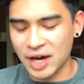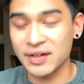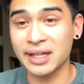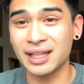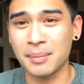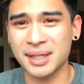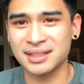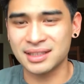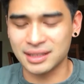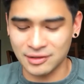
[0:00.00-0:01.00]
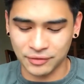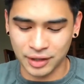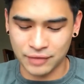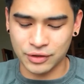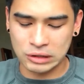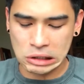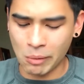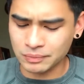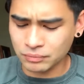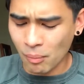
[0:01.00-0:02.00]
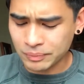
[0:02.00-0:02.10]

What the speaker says: It's very calamansi flavor.